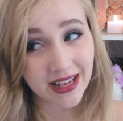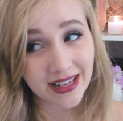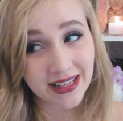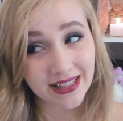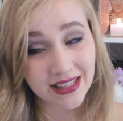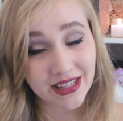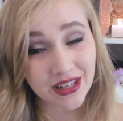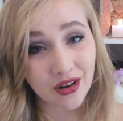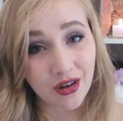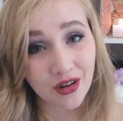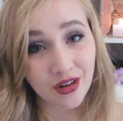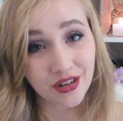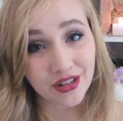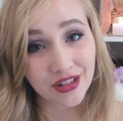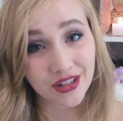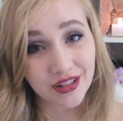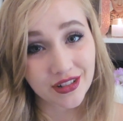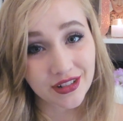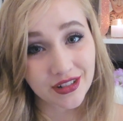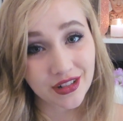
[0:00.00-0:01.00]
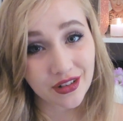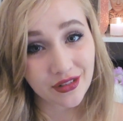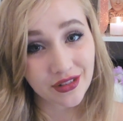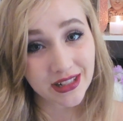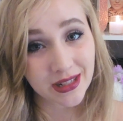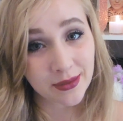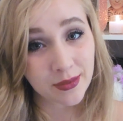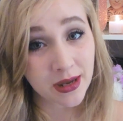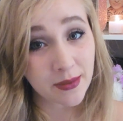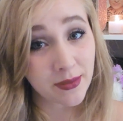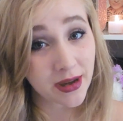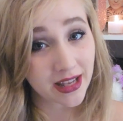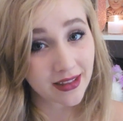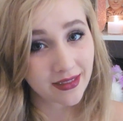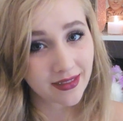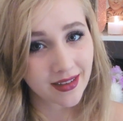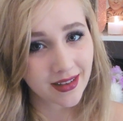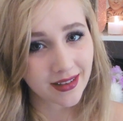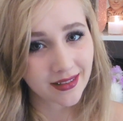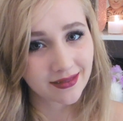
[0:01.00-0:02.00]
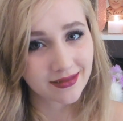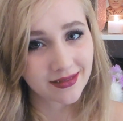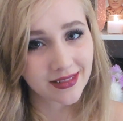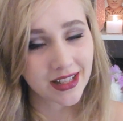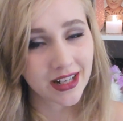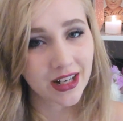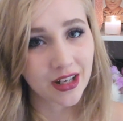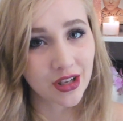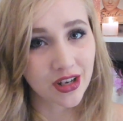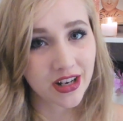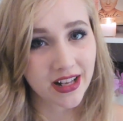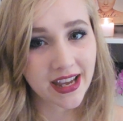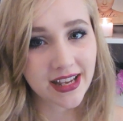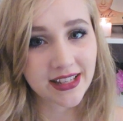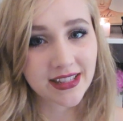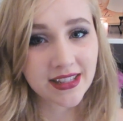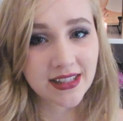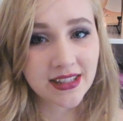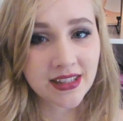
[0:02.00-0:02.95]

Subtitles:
is not going to be a bad thing in a lot of cases.